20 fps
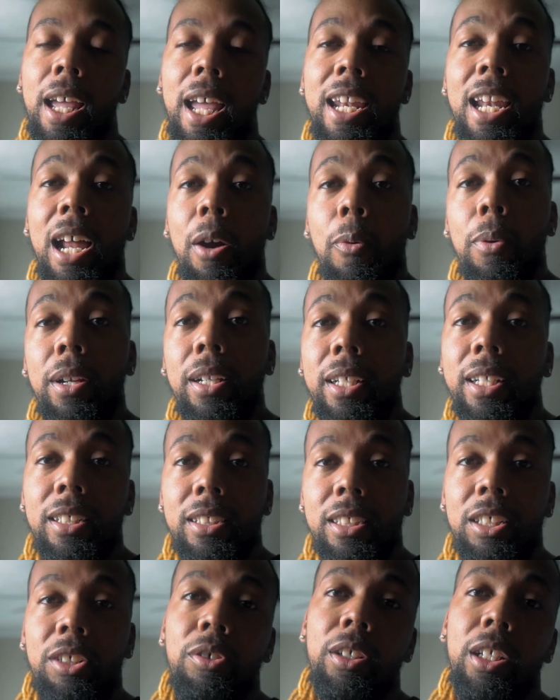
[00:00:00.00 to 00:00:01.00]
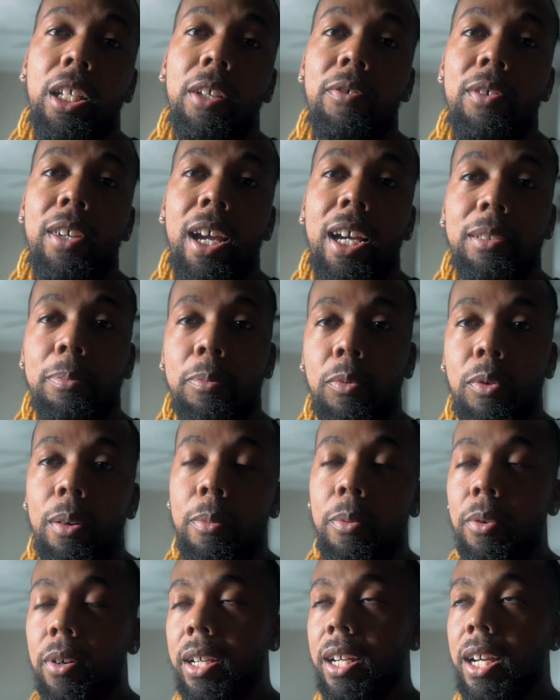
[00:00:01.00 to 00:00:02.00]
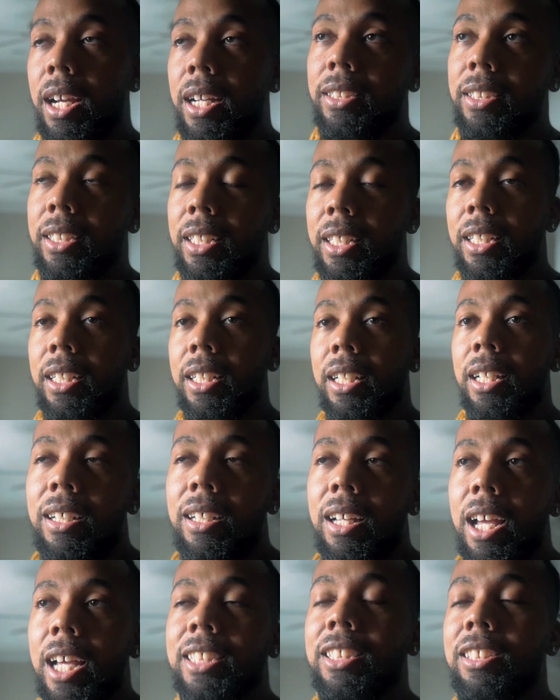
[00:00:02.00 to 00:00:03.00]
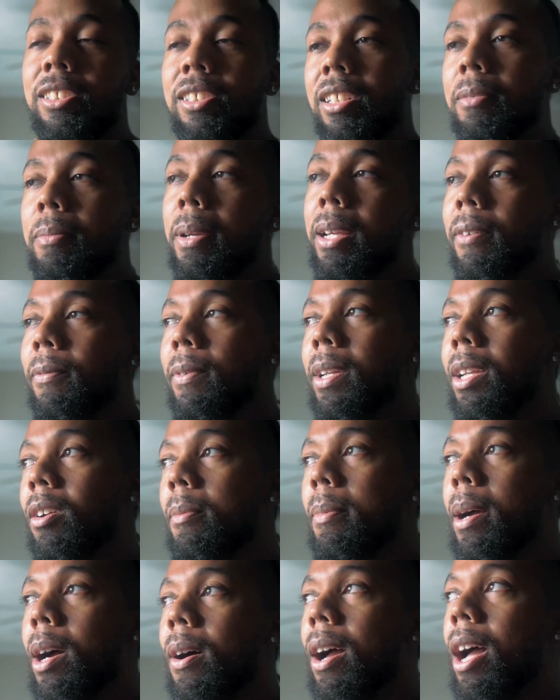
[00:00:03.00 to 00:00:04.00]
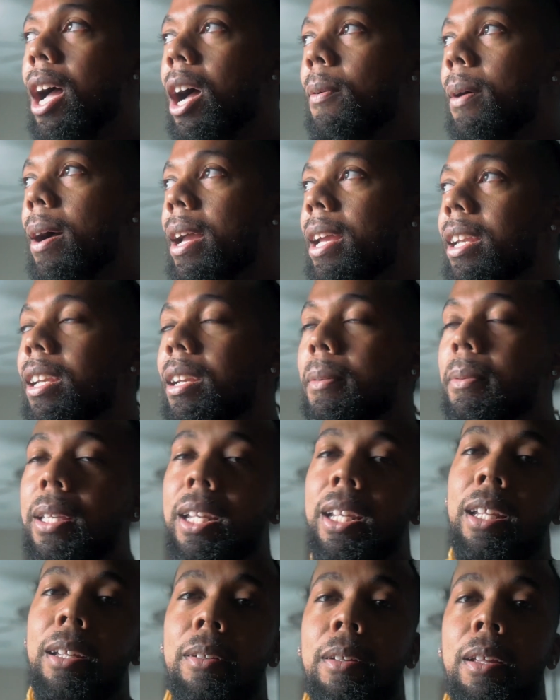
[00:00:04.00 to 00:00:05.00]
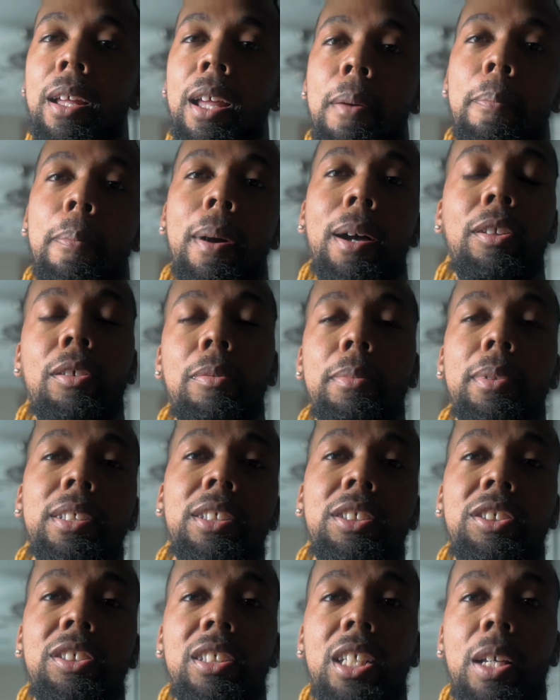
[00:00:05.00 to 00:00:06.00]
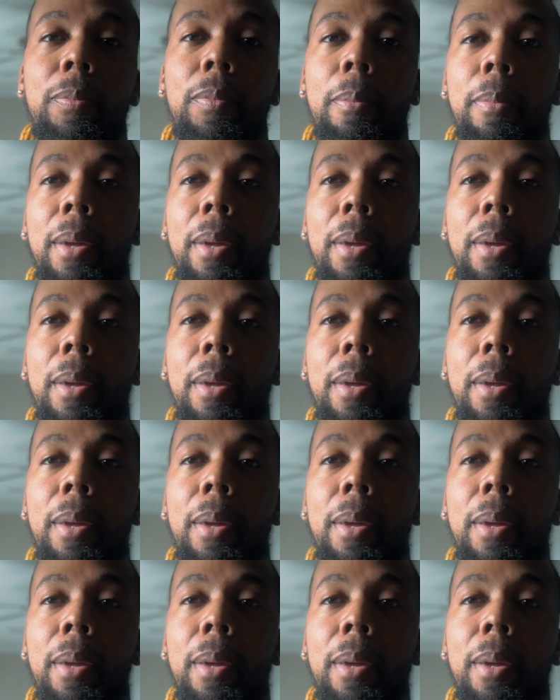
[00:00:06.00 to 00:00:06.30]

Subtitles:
And I want to continue to give you guys more and more content. I still need to make a video about how I end up getting my Lumix G7